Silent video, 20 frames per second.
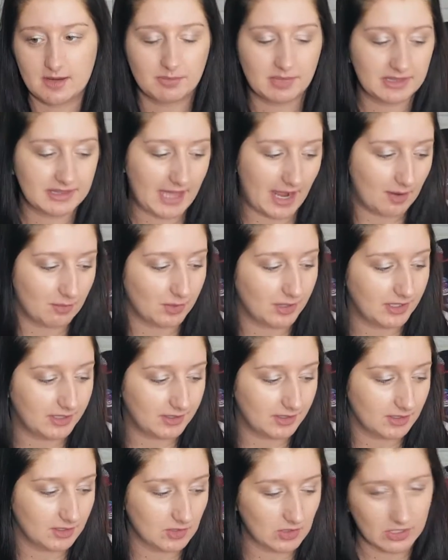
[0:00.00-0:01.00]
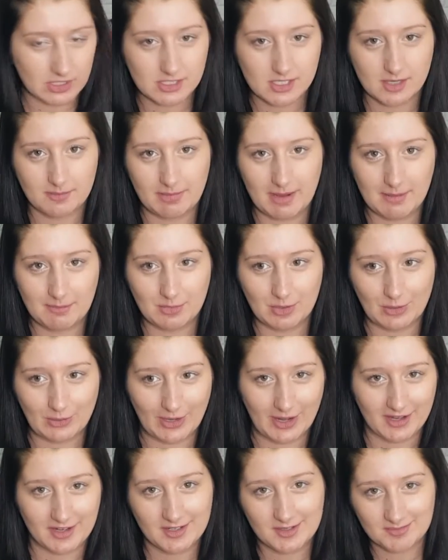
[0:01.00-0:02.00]
but that one looked a bit more
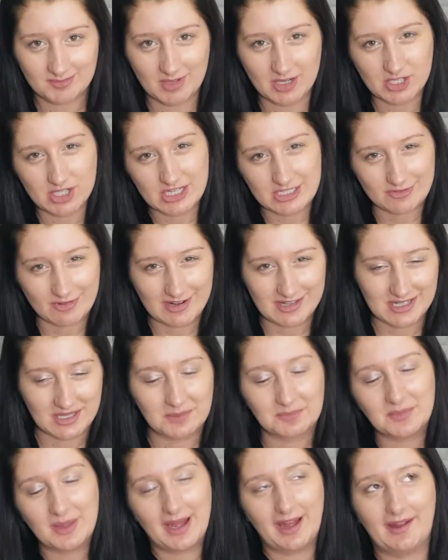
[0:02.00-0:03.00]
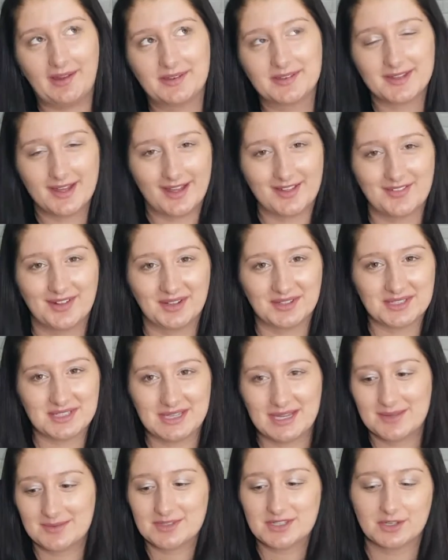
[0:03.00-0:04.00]
like a cheese grater and I
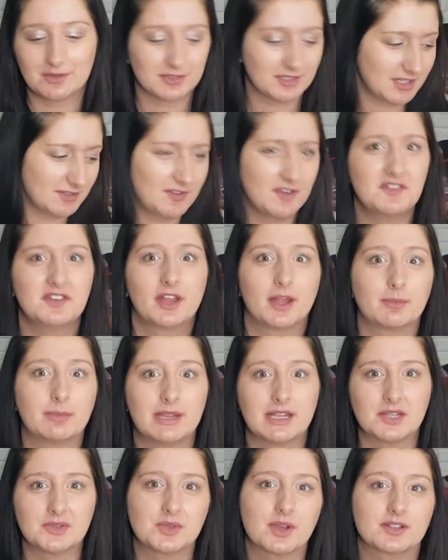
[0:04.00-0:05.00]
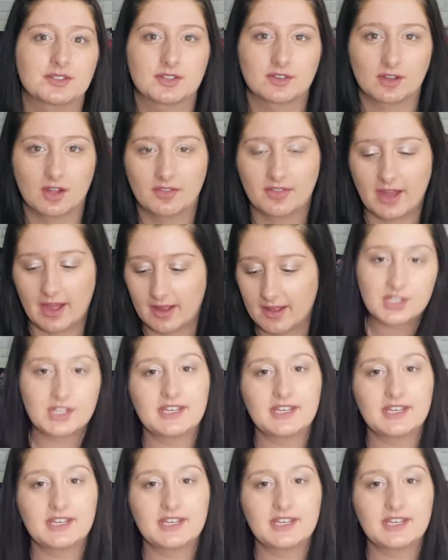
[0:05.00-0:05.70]
fancied it, so it was only 59p as well, so I got that.